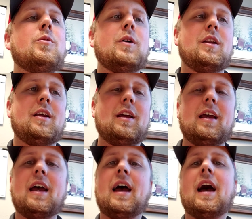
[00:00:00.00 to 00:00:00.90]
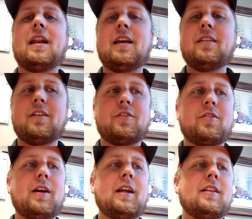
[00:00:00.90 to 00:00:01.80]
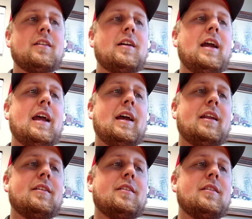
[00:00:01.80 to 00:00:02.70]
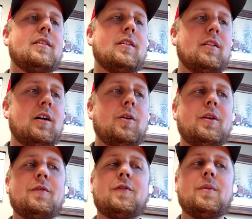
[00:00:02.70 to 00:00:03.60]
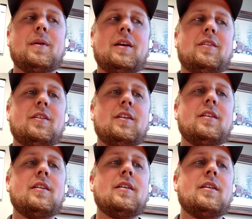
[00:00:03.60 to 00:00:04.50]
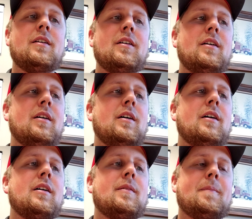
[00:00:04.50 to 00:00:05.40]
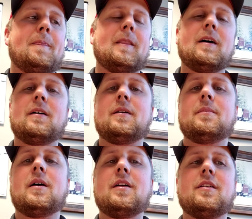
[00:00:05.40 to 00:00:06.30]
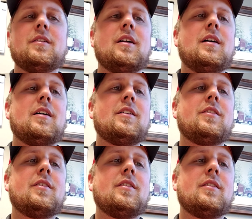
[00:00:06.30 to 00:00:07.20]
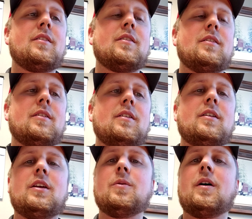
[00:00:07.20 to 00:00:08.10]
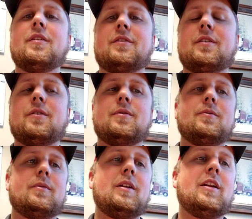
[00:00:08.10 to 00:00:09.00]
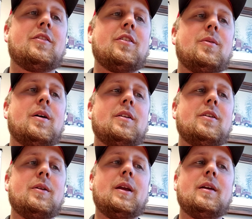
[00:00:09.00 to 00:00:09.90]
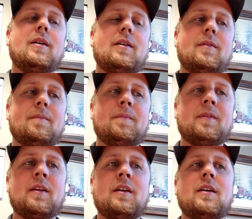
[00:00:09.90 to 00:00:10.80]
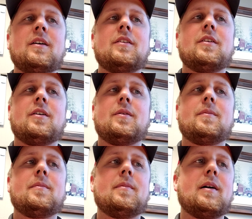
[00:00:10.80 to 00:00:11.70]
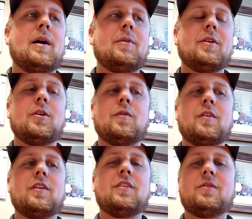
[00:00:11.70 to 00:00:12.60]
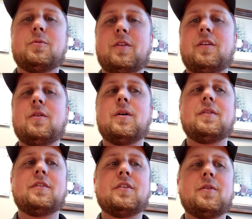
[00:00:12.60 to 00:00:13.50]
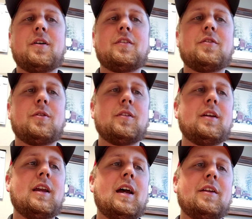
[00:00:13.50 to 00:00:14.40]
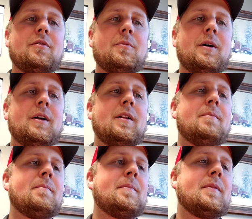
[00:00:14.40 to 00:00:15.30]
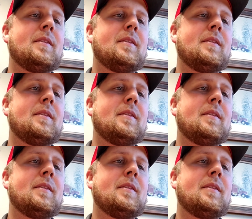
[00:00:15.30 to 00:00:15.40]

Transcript: When adding the trailer and load information um, on your logs, you also need to show on duty. So I'm going to go over this with you on the Zonar shortly as well.